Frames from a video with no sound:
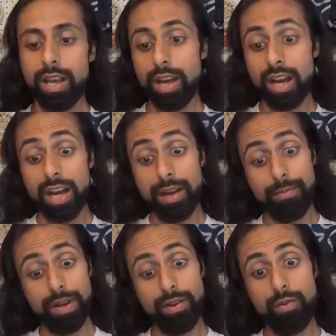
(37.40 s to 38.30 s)

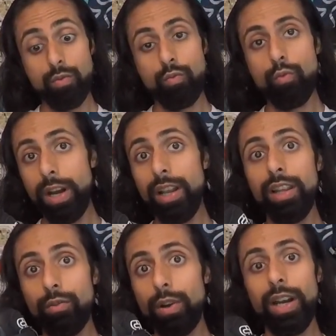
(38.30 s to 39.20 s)

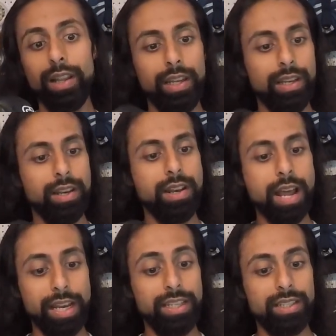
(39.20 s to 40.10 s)
Really
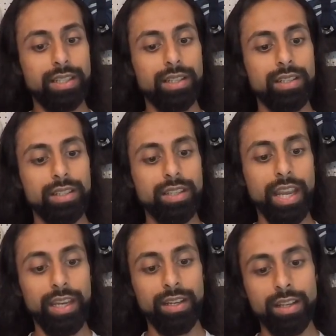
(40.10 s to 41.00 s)
nice
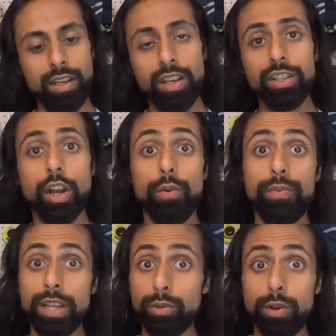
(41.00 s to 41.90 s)
skate. So
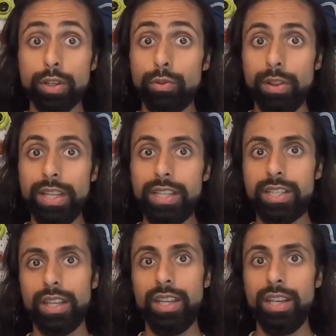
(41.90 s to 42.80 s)
this one was
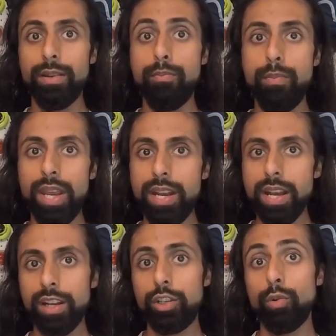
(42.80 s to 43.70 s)
released in
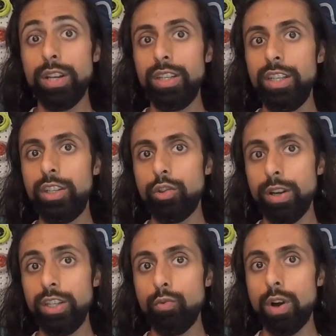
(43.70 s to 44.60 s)

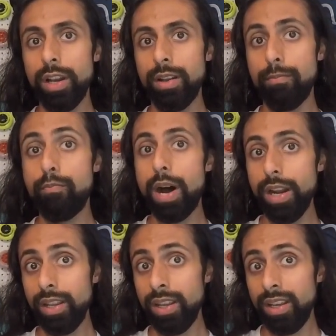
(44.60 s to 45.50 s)
mid-2021, but
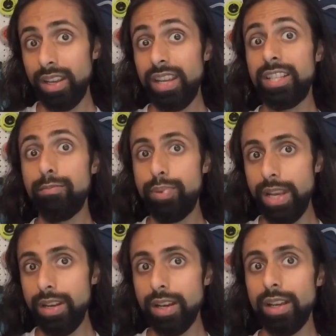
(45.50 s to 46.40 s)
it's
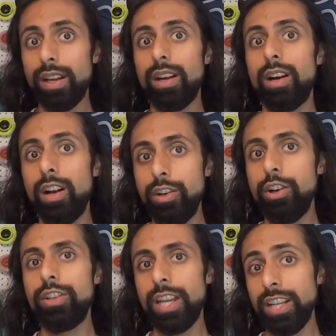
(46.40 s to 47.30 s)
been under
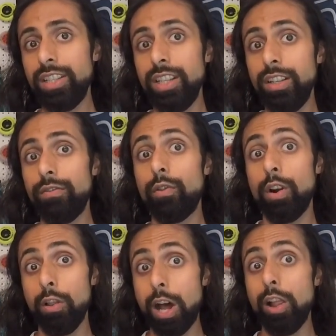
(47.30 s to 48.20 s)
testing for a
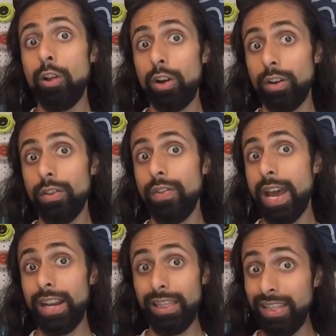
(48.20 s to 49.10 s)
lot longer than
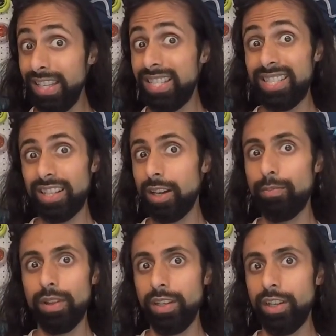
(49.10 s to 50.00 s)
that, at least a
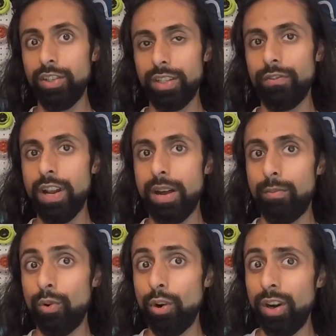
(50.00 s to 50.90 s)
couple of years, if not
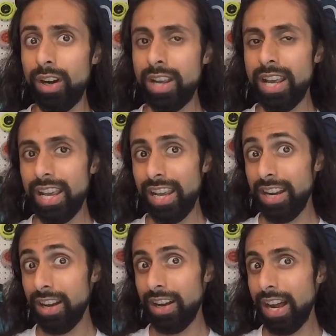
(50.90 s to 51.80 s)
more. And
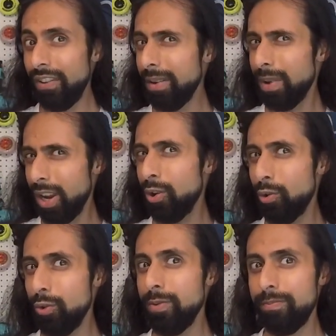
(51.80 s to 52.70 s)
I've had my
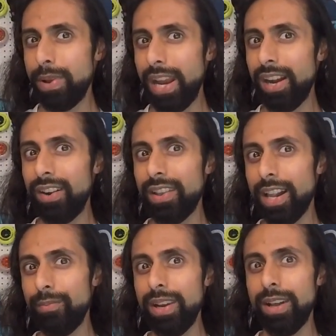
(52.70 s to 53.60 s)
own pair that
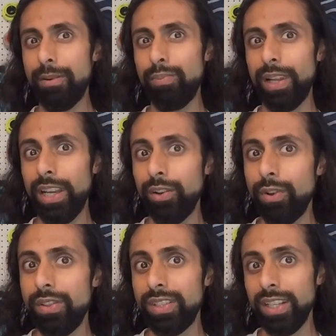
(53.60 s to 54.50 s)
I've been playing
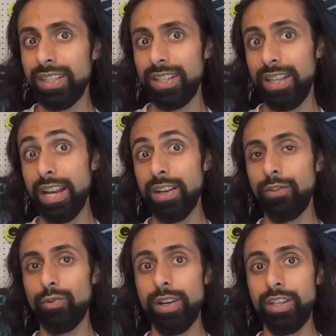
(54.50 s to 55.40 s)
with since the end of
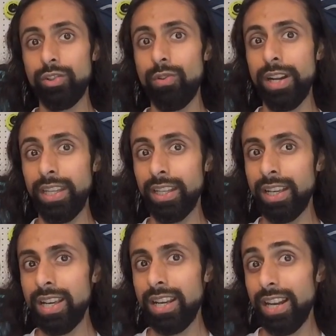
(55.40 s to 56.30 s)
2020. And
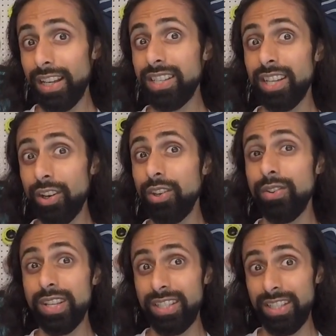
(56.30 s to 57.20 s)
I can tell you
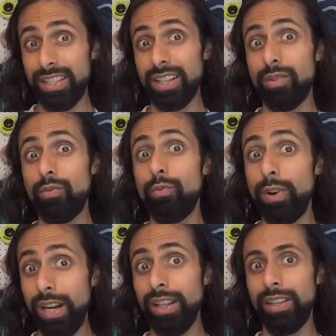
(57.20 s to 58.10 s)
this is
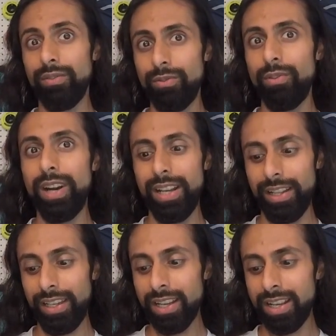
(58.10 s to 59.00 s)

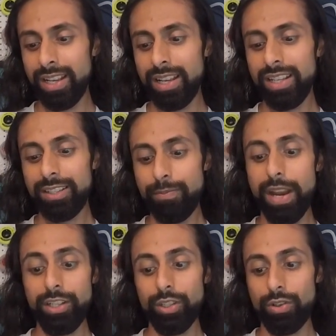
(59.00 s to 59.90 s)
really
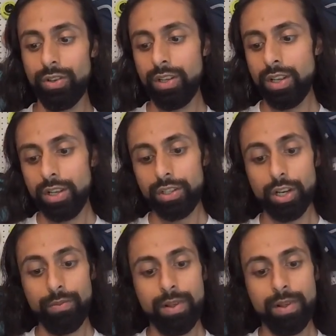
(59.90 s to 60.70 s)
special. So